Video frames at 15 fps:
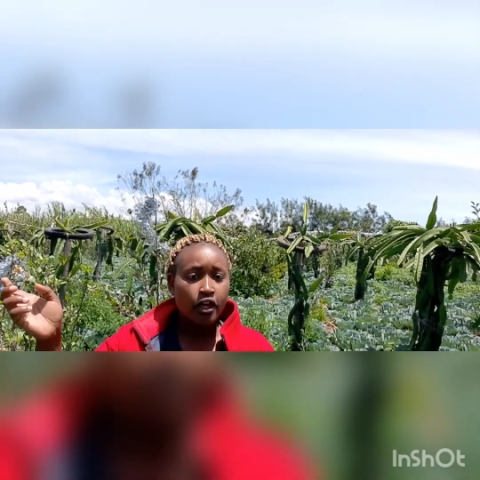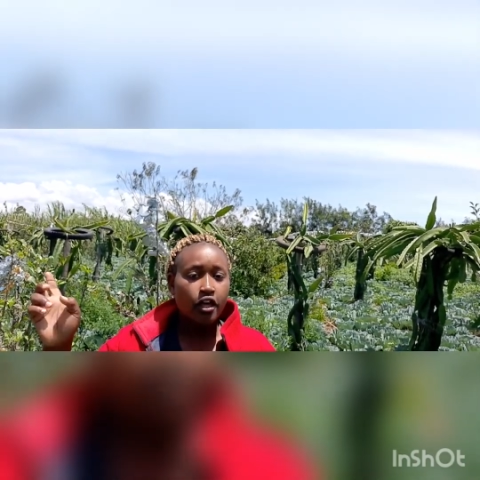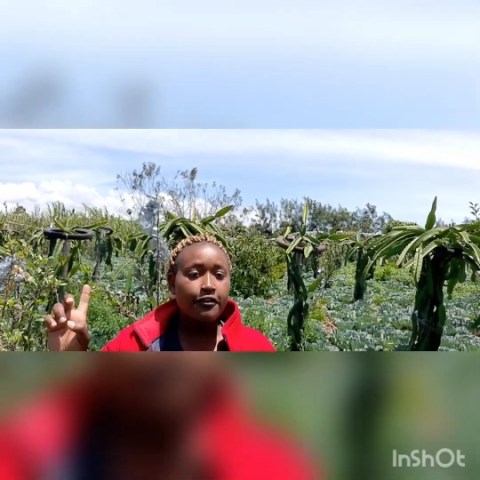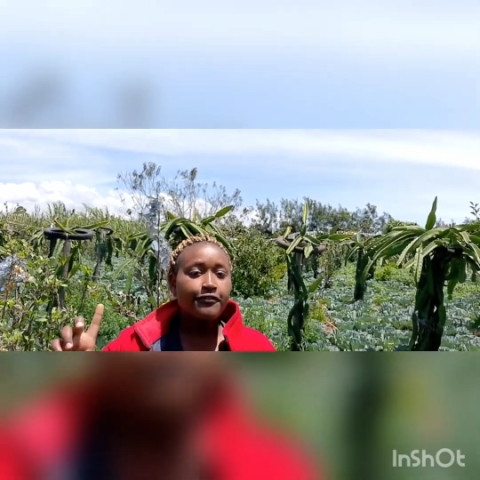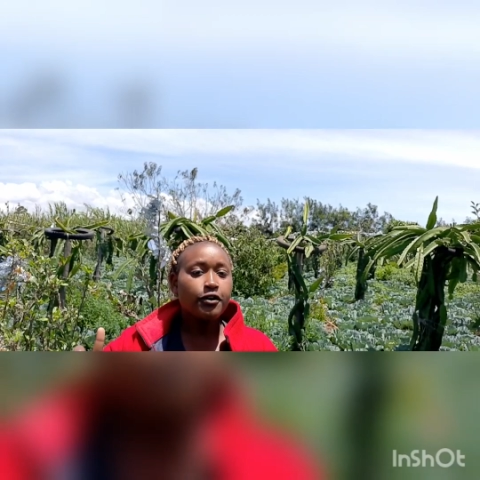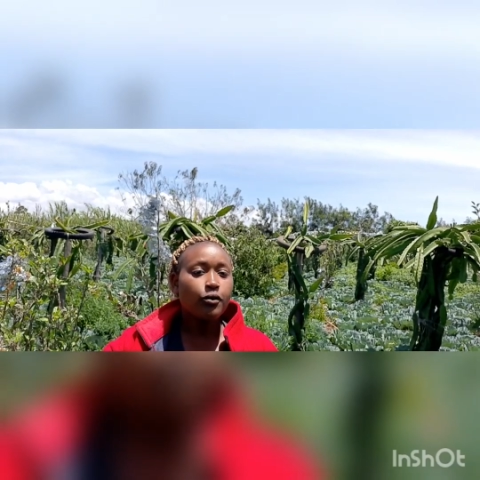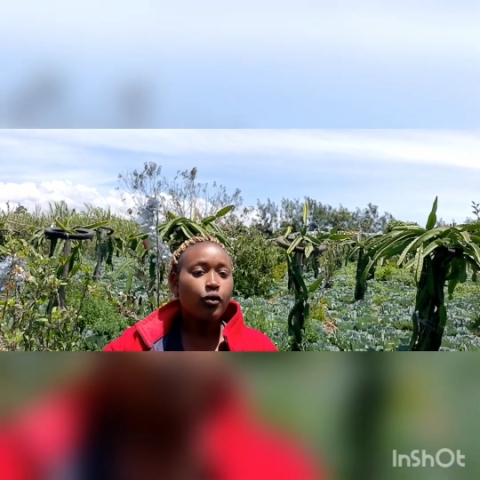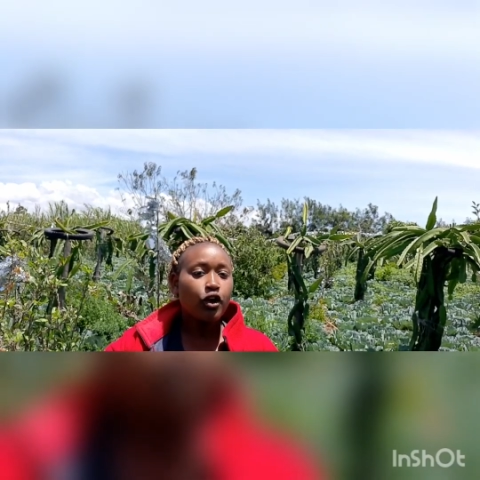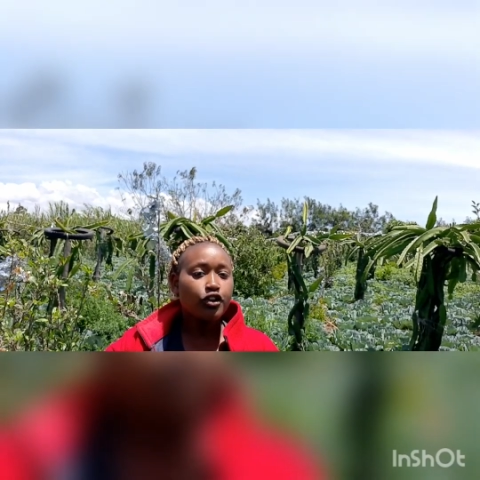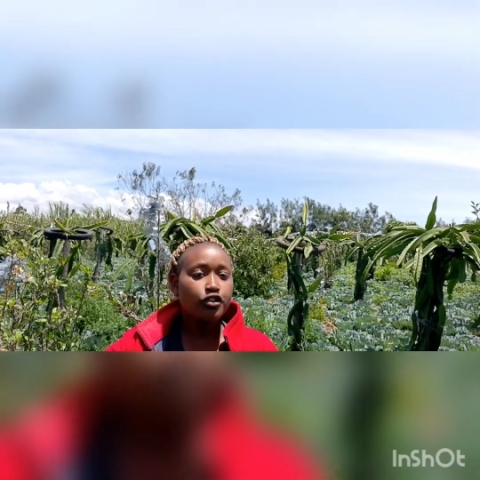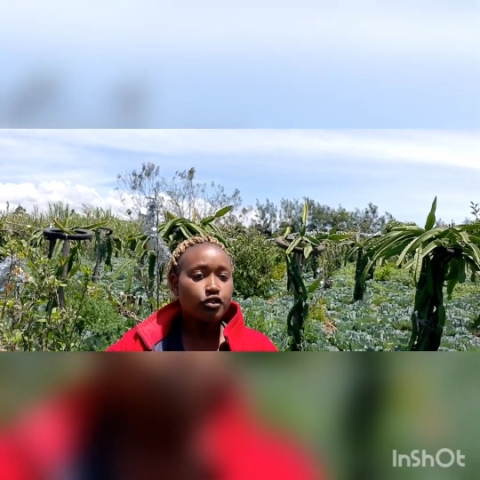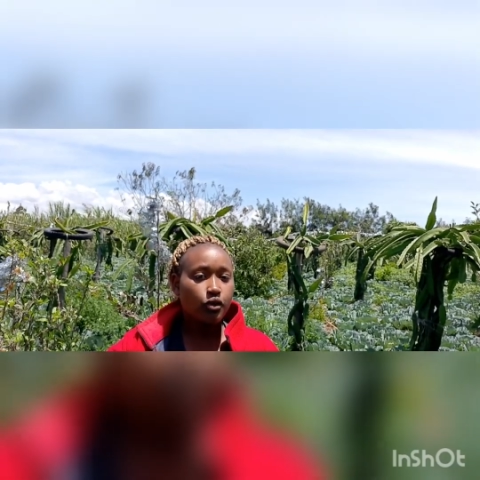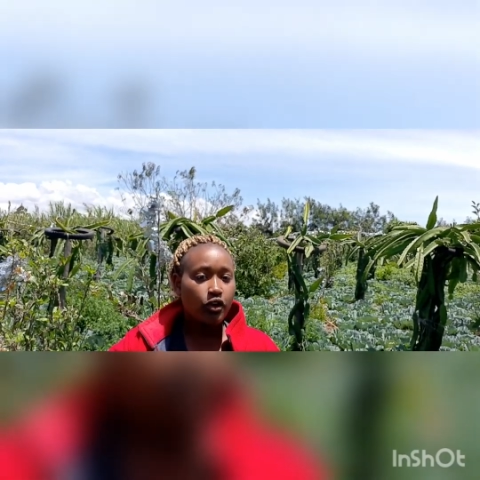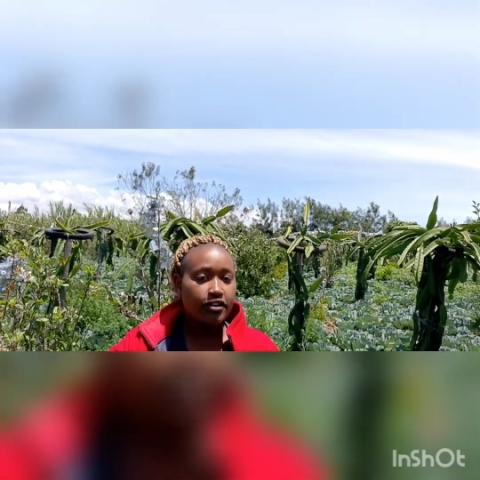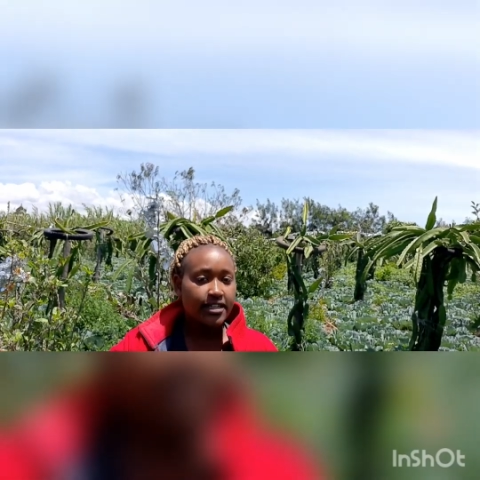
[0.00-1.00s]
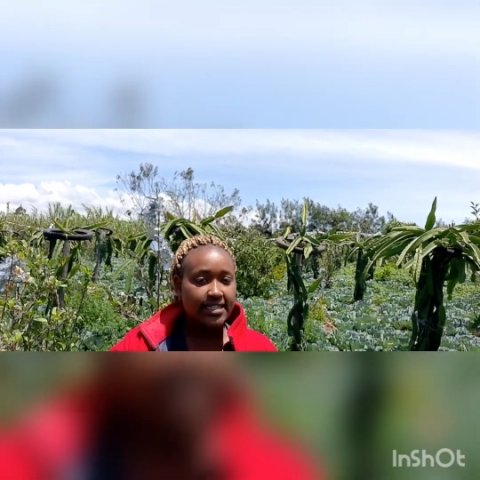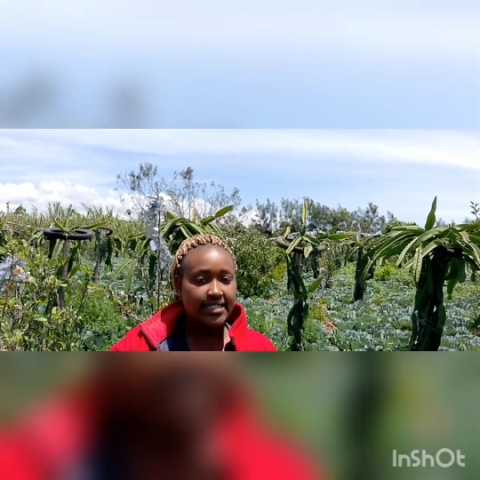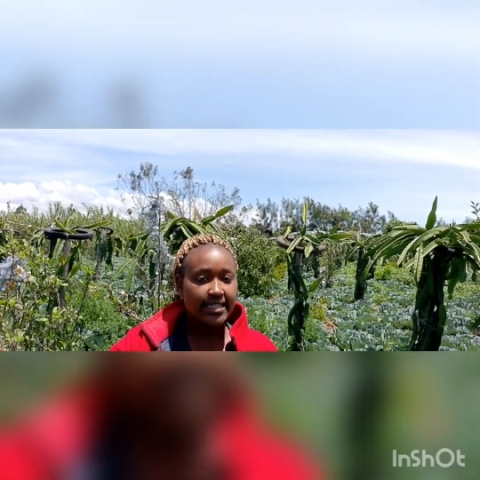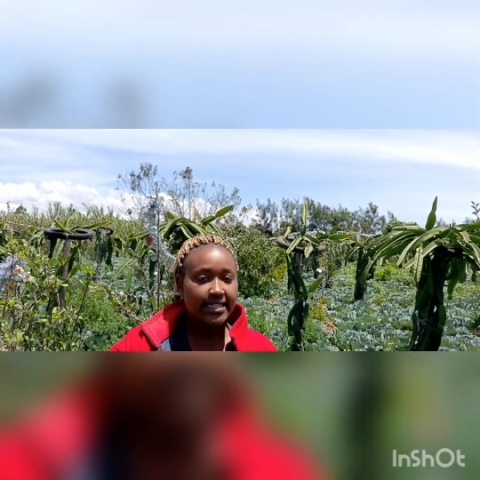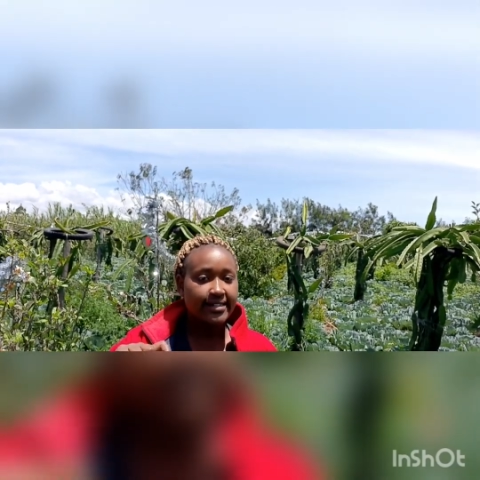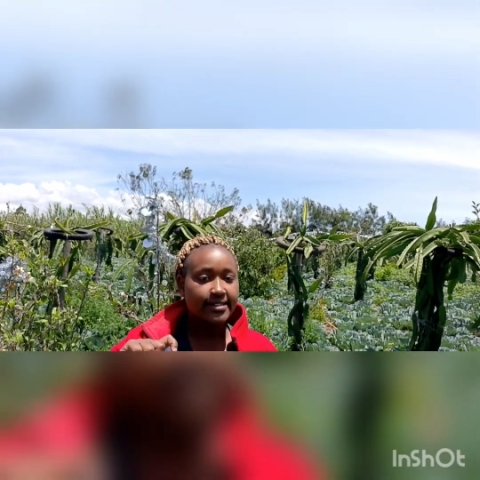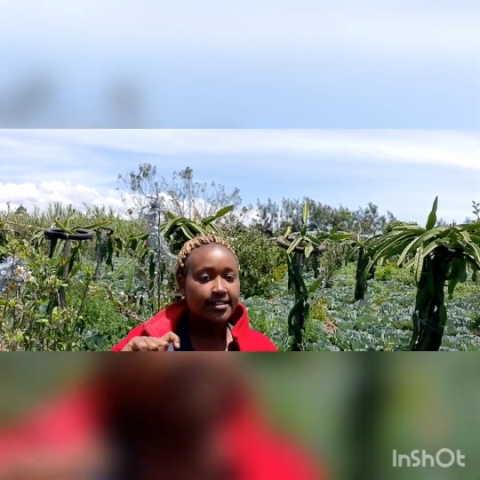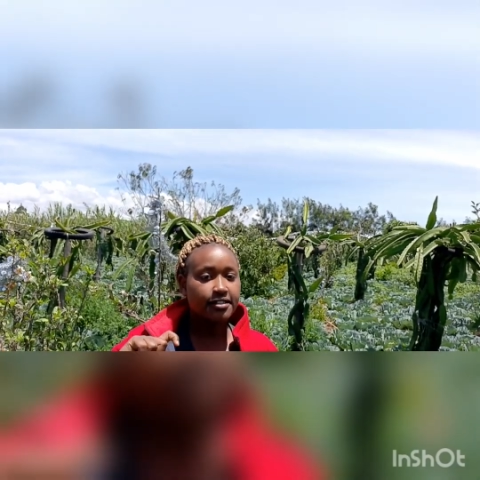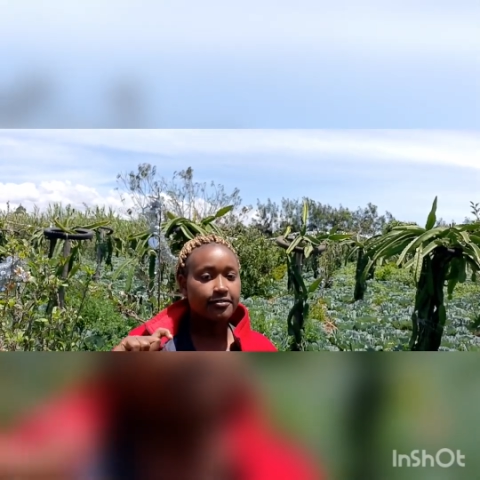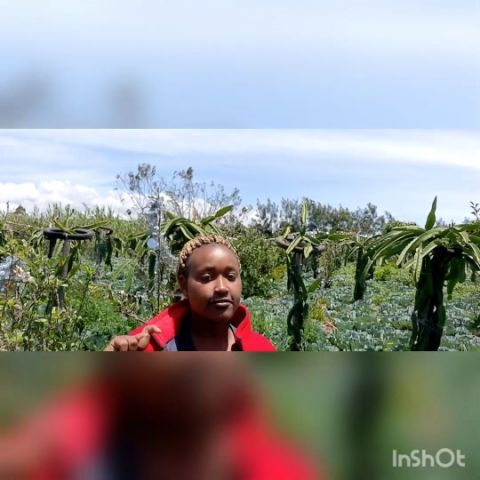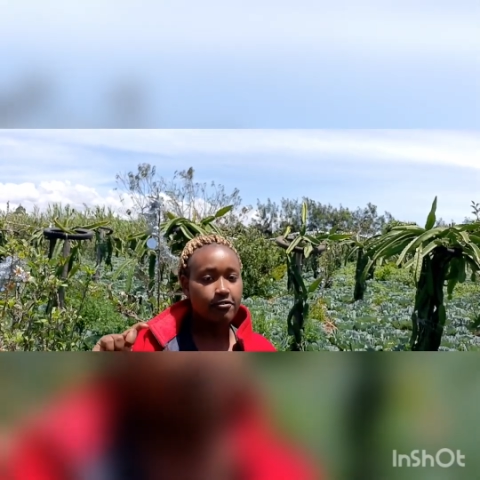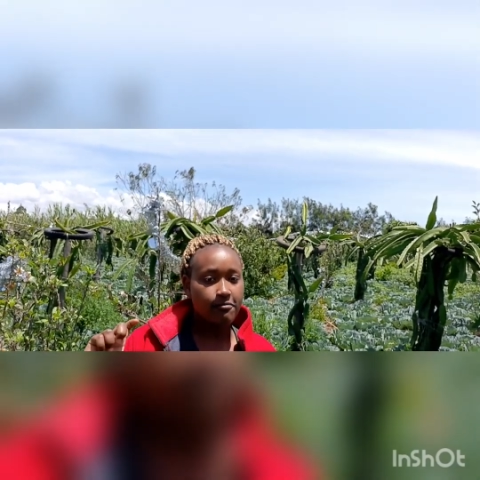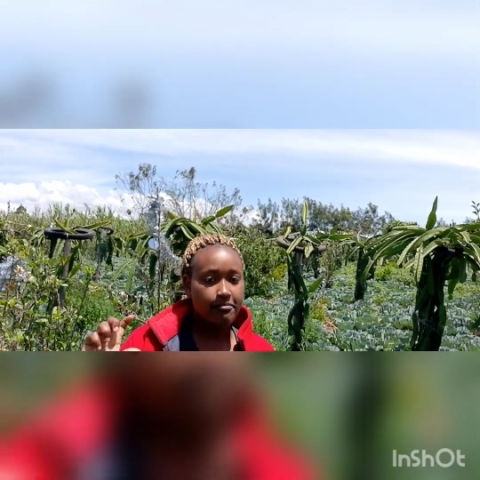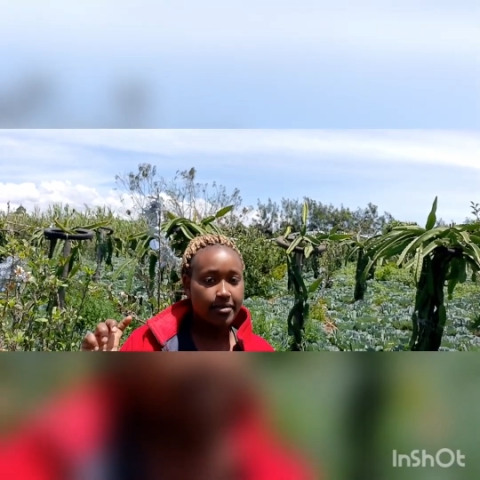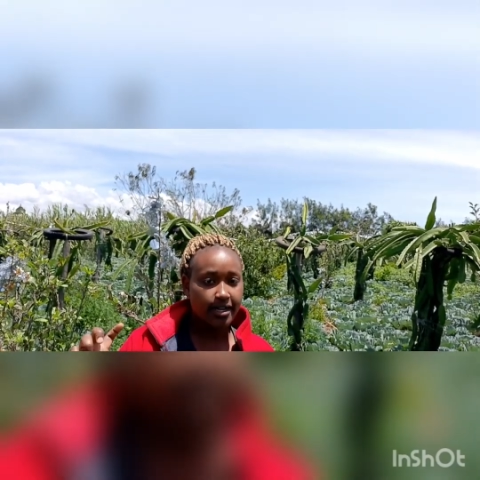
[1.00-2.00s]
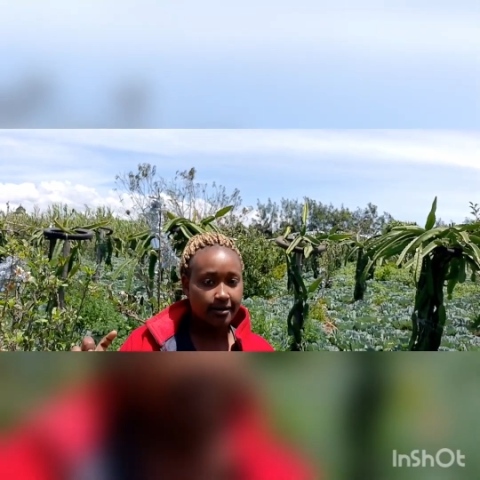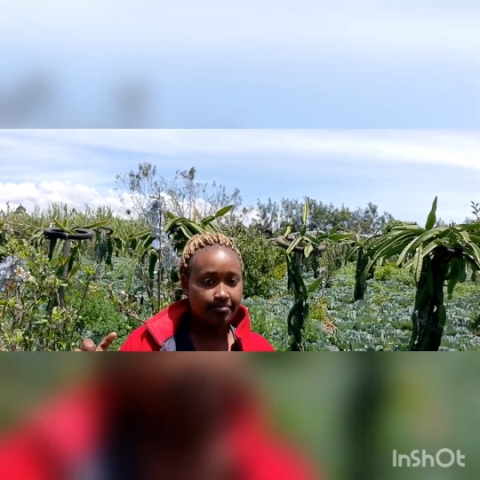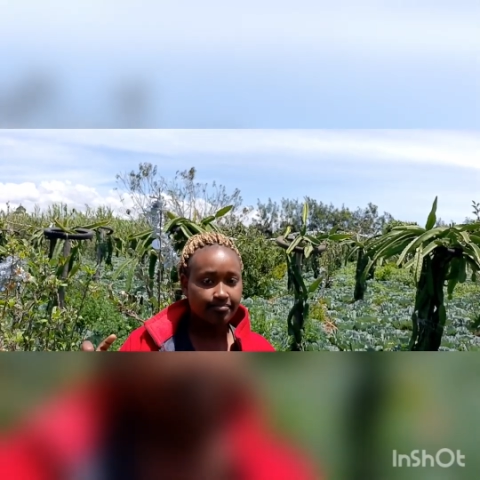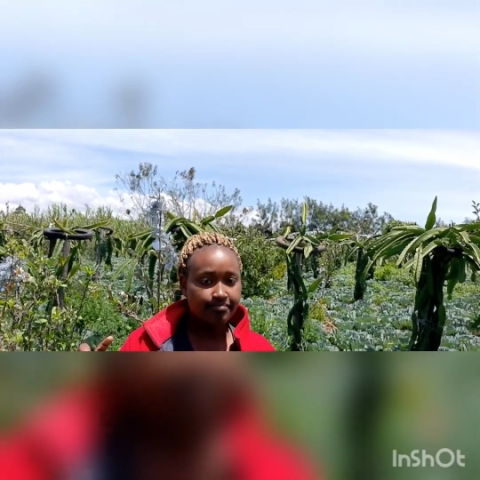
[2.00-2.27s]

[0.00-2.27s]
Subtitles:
If you want to order seedlings from me,